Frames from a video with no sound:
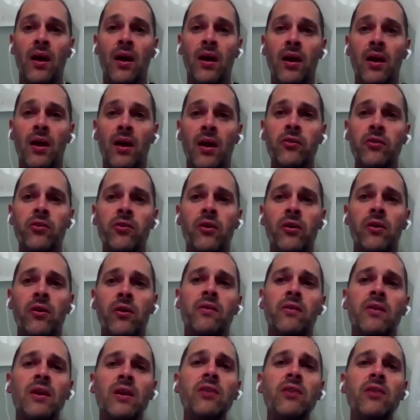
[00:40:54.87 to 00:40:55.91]
So
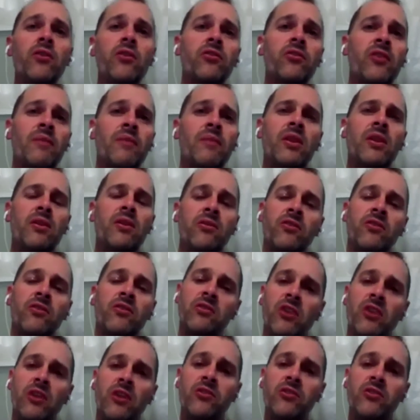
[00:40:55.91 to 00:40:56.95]
these are some of the
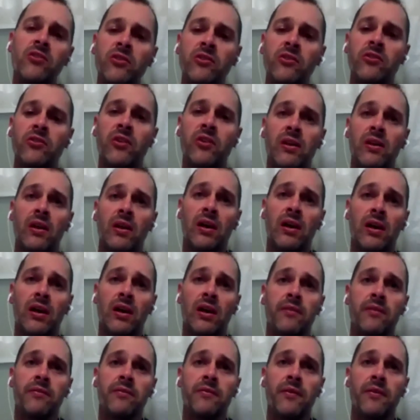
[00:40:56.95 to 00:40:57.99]
suggestions that
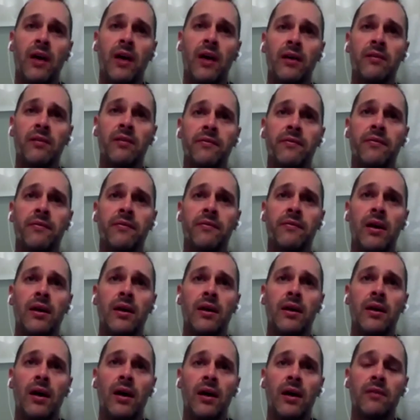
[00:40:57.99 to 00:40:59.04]

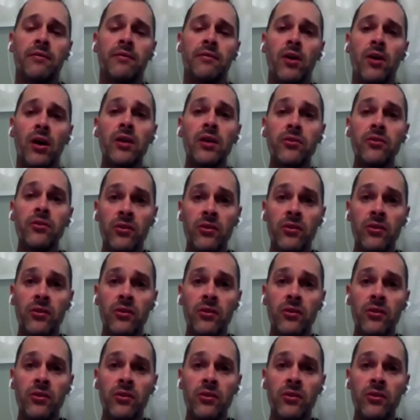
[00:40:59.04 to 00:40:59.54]
I've got